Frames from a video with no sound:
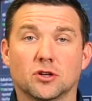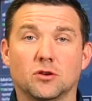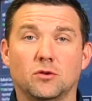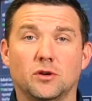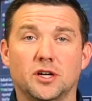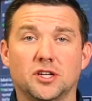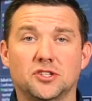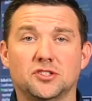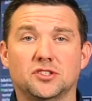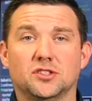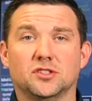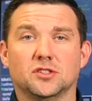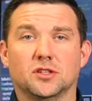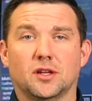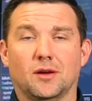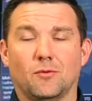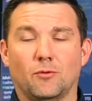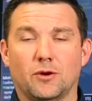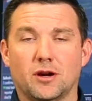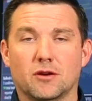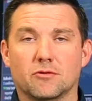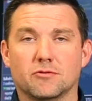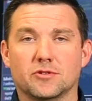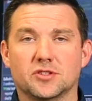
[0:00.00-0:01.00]
questions that
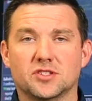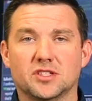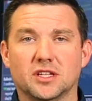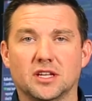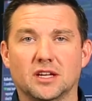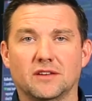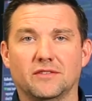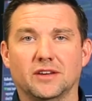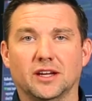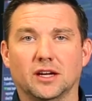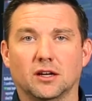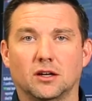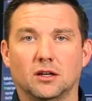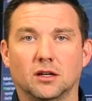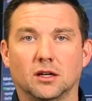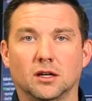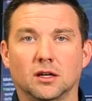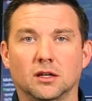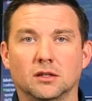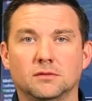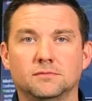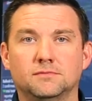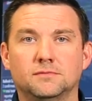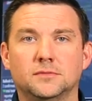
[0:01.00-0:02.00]
we are receiving
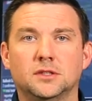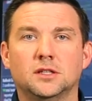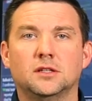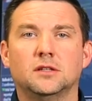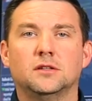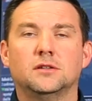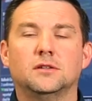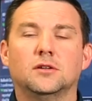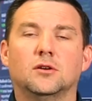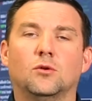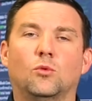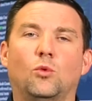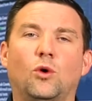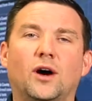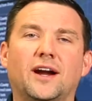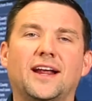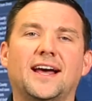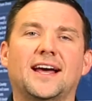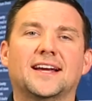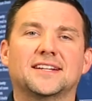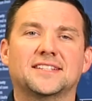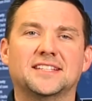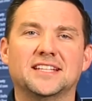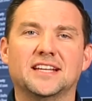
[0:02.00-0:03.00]
are, what
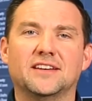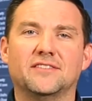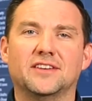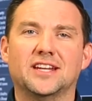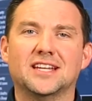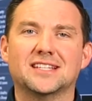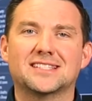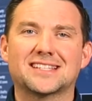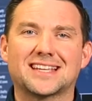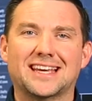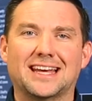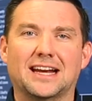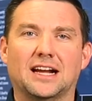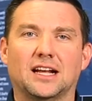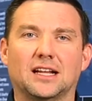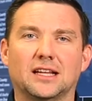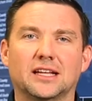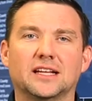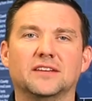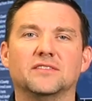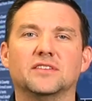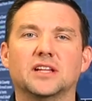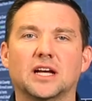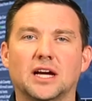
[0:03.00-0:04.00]
activities can I
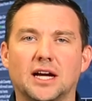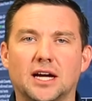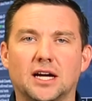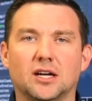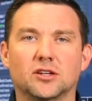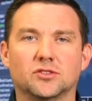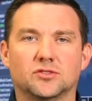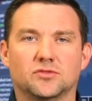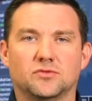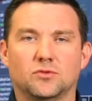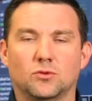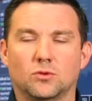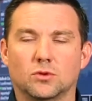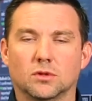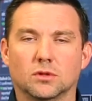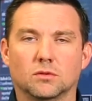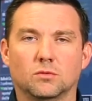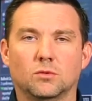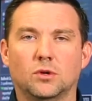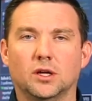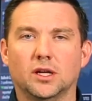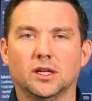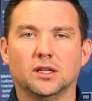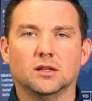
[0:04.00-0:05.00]
leave the house for?
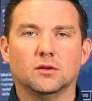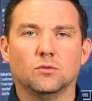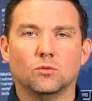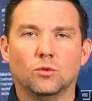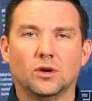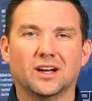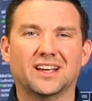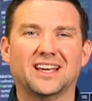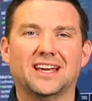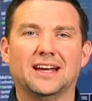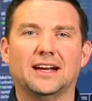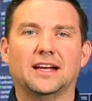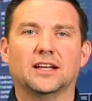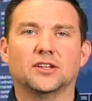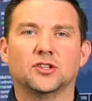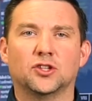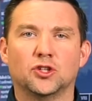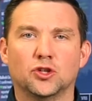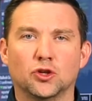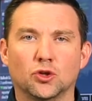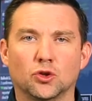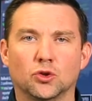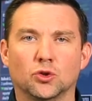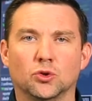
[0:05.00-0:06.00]
What can I
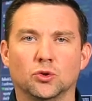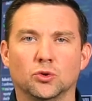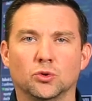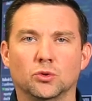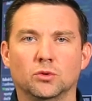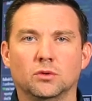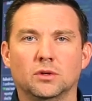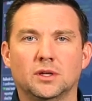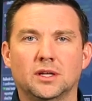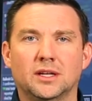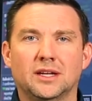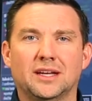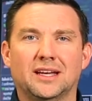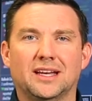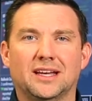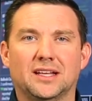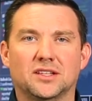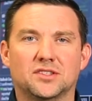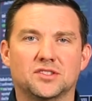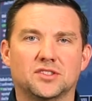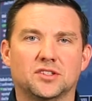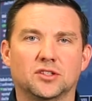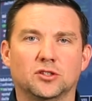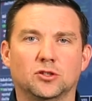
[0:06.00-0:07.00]
do
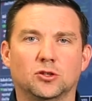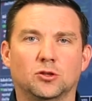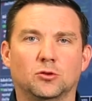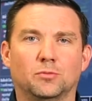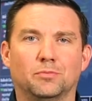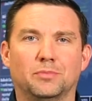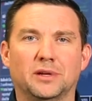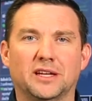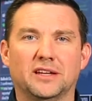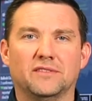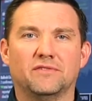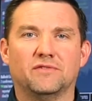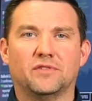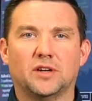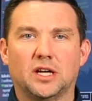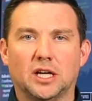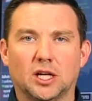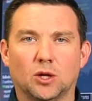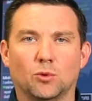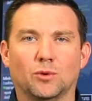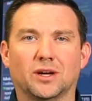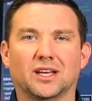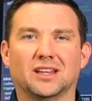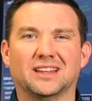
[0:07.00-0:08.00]
and still be
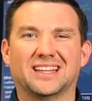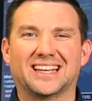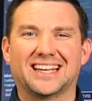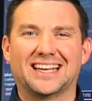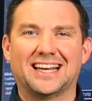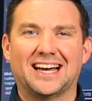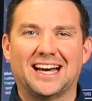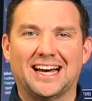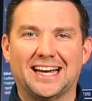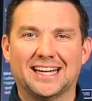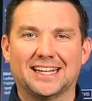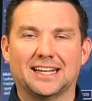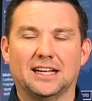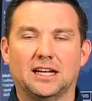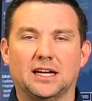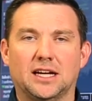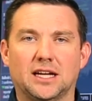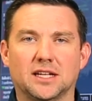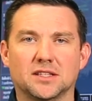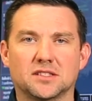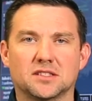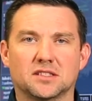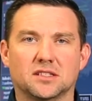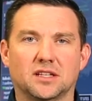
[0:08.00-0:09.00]
following the
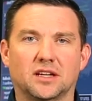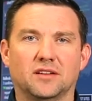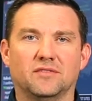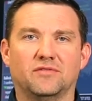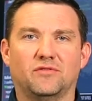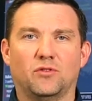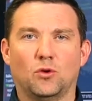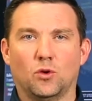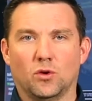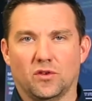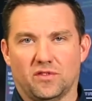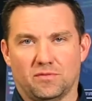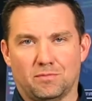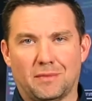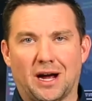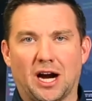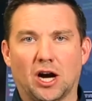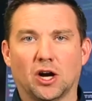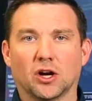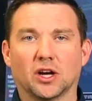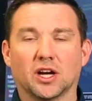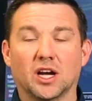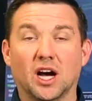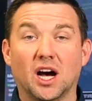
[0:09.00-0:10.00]
guidelines set forth by
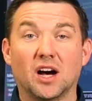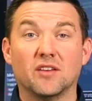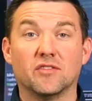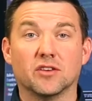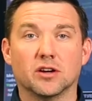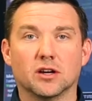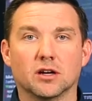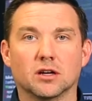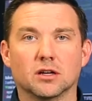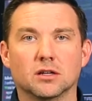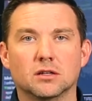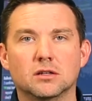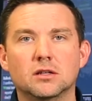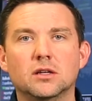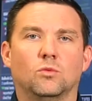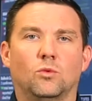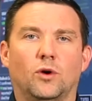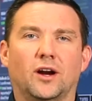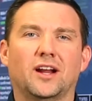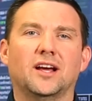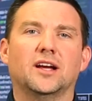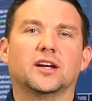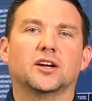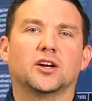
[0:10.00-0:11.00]
our governor?
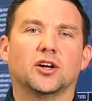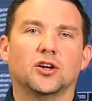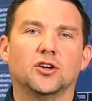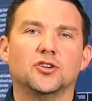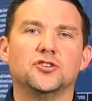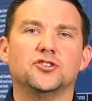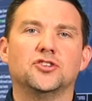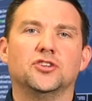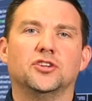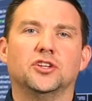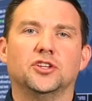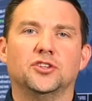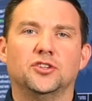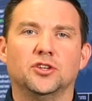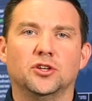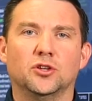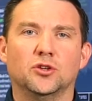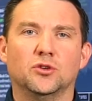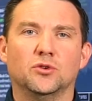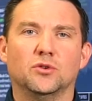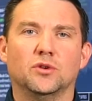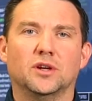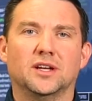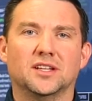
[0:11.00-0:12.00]
What I encourage you to
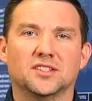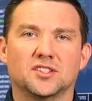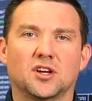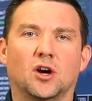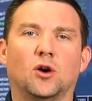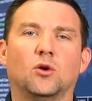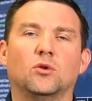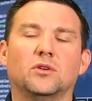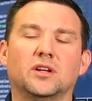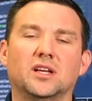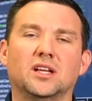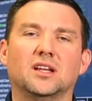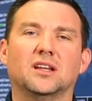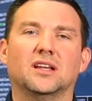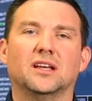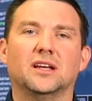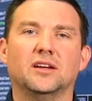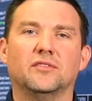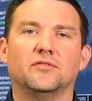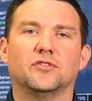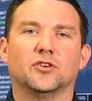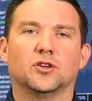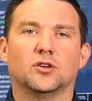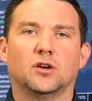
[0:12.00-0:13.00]
do is only
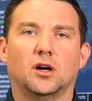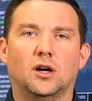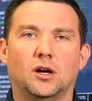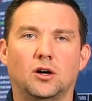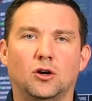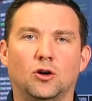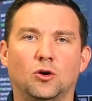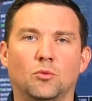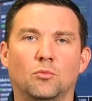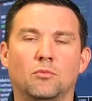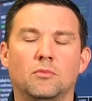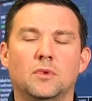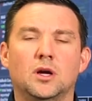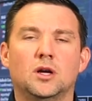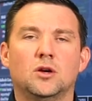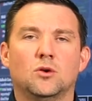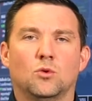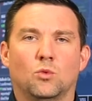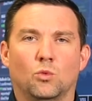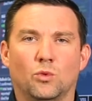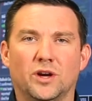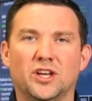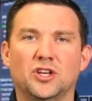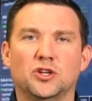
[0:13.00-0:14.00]
leave your home
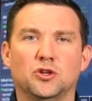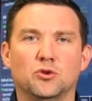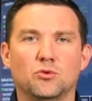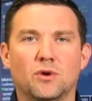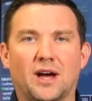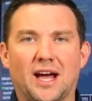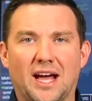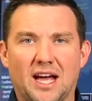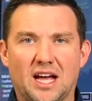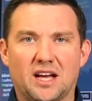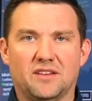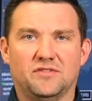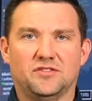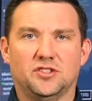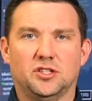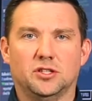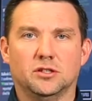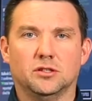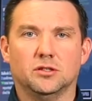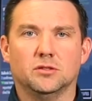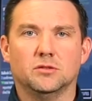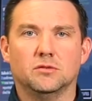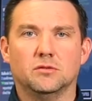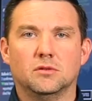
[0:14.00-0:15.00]
when you have
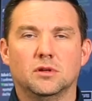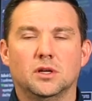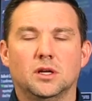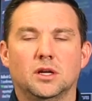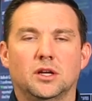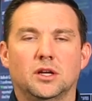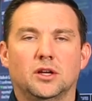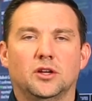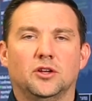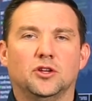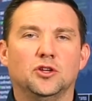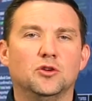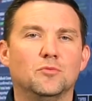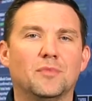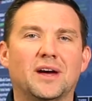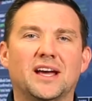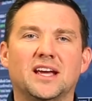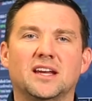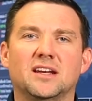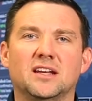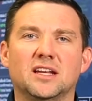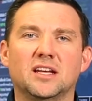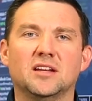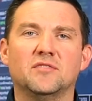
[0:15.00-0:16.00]
to. You
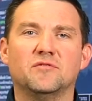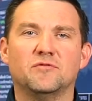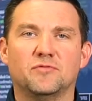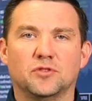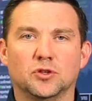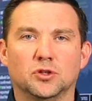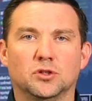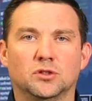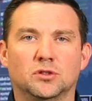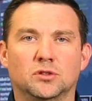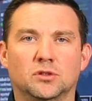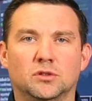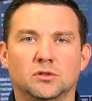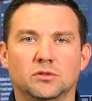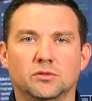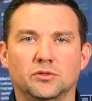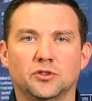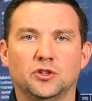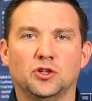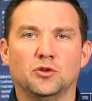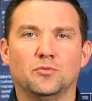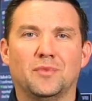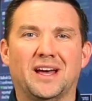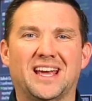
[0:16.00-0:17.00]
may need fuel,
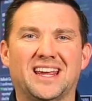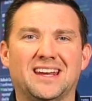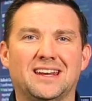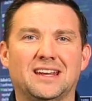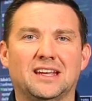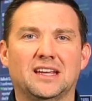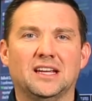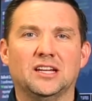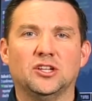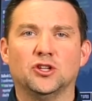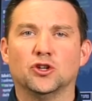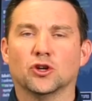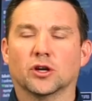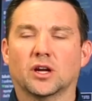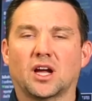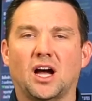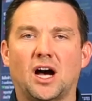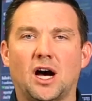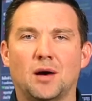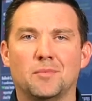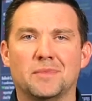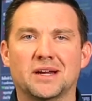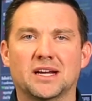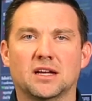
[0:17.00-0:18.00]
you may need your
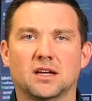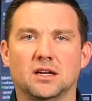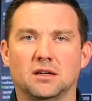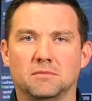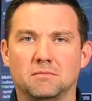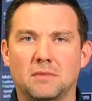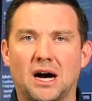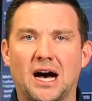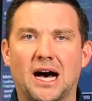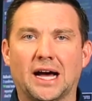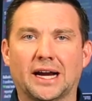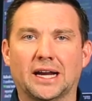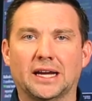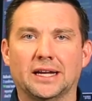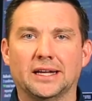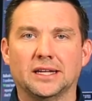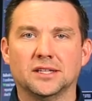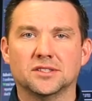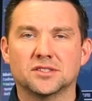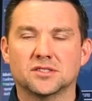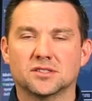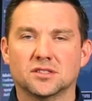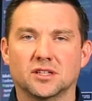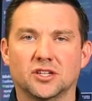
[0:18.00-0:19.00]
common
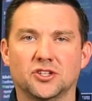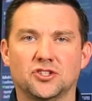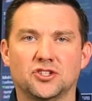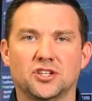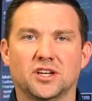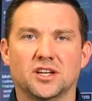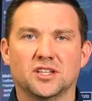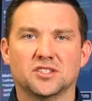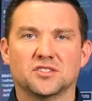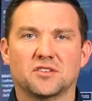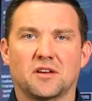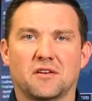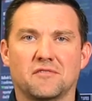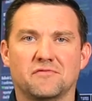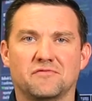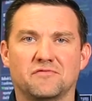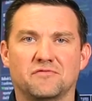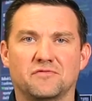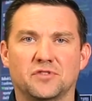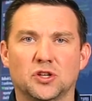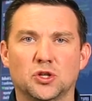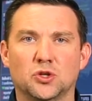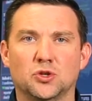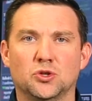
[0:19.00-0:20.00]
commodities such as
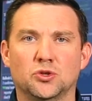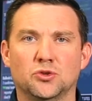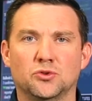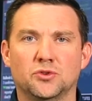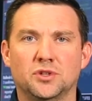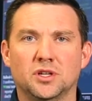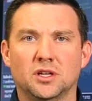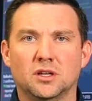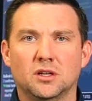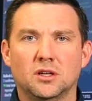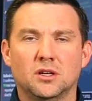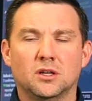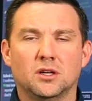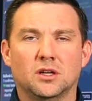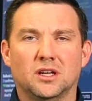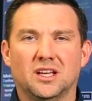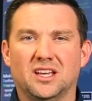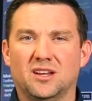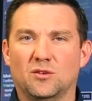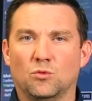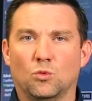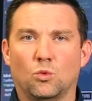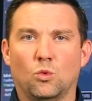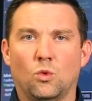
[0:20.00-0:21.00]
food
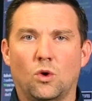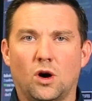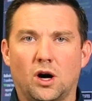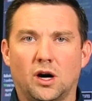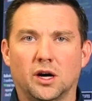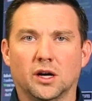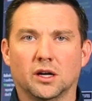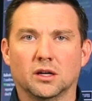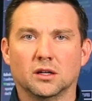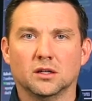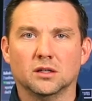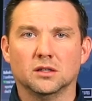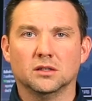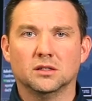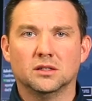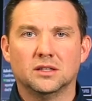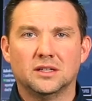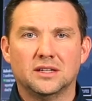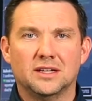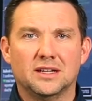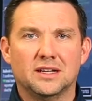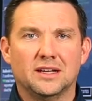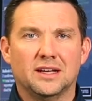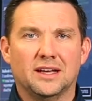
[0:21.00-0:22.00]
and water,
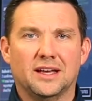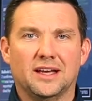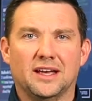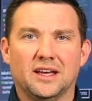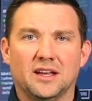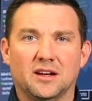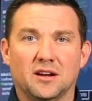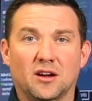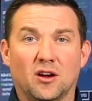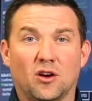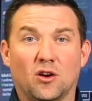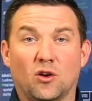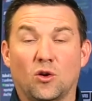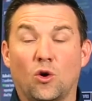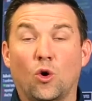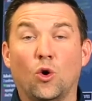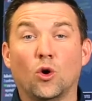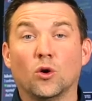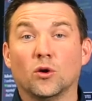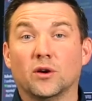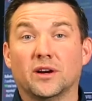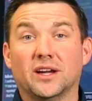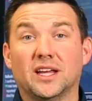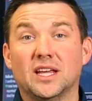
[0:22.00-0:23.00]

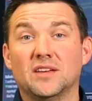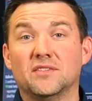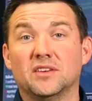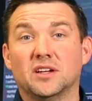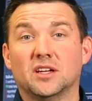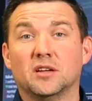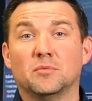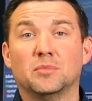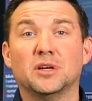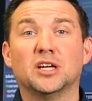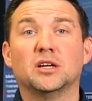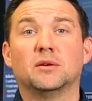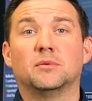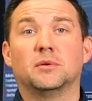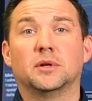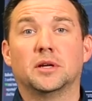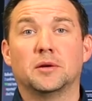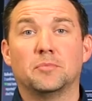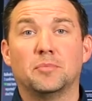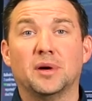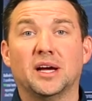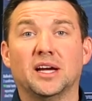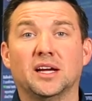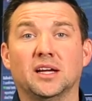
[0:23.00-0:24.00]
or even to be able
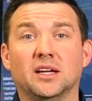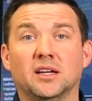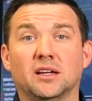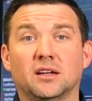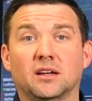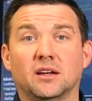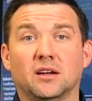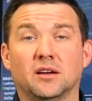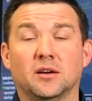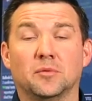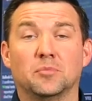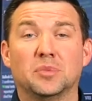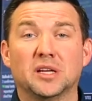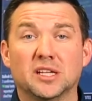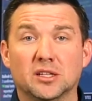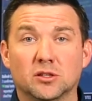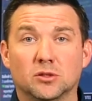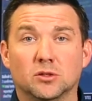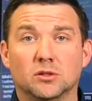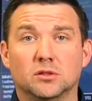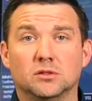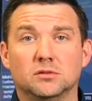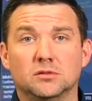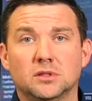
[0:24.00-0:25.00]
to pay a
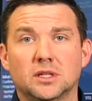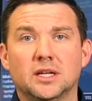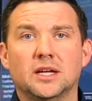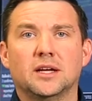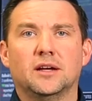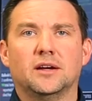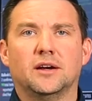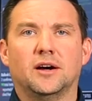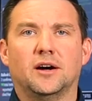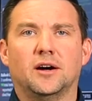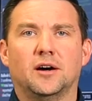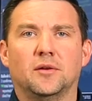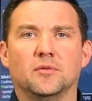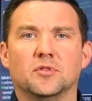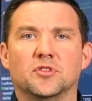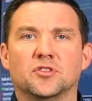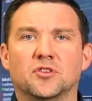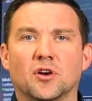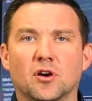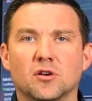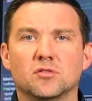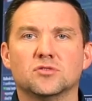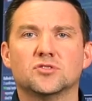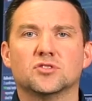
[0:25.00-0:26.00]
bill.
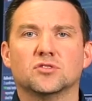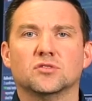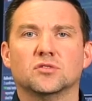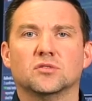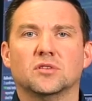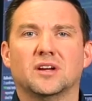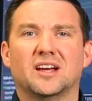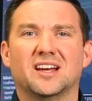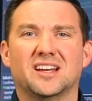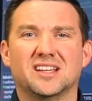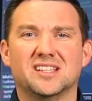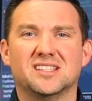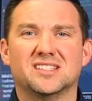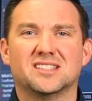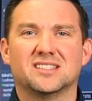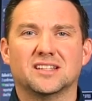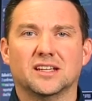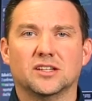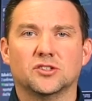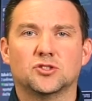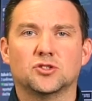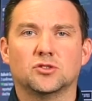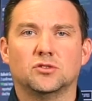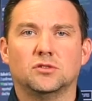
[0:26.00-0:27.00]
Those are
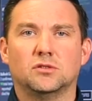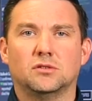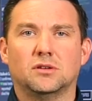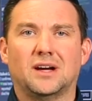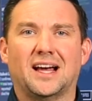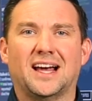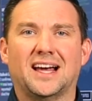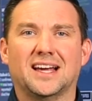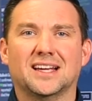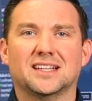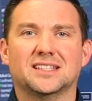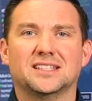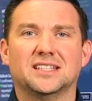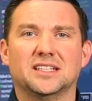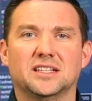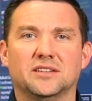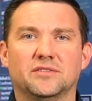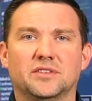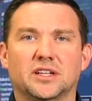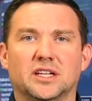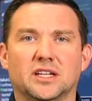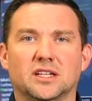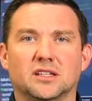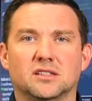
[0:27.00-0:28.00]
essential
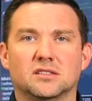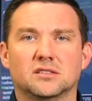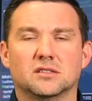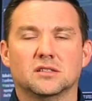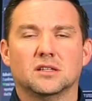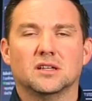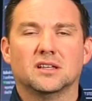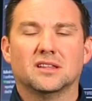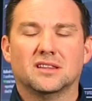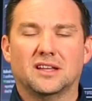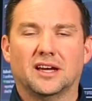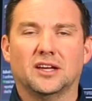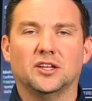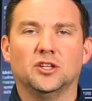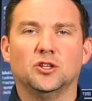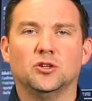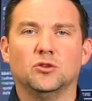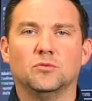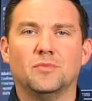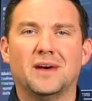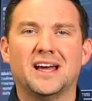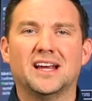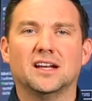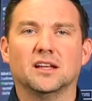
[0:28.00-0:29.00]
activities that
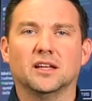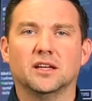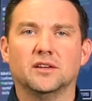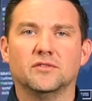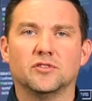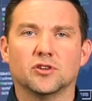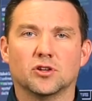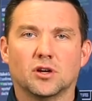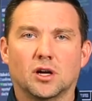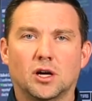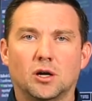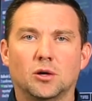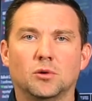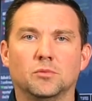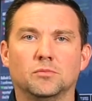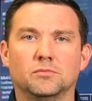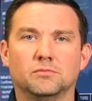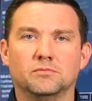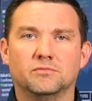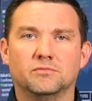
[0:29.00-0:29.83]
you may leave your home